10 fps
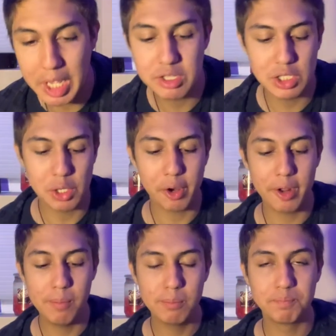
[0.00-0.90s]
It's so
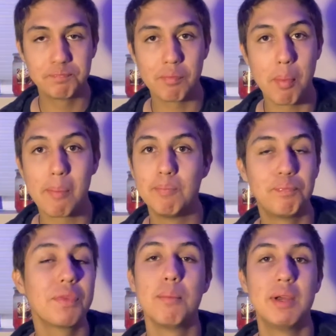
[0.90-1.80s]
good,
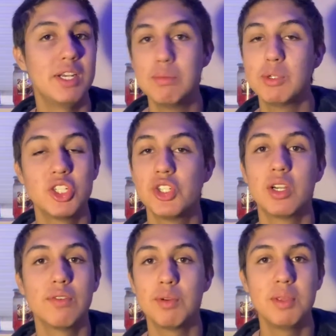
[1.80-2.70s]
but no more
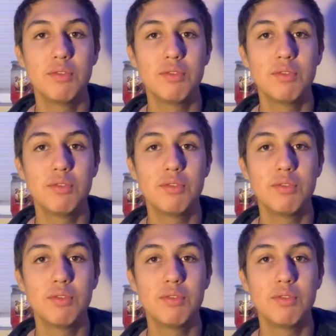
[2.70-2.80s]
sugar for me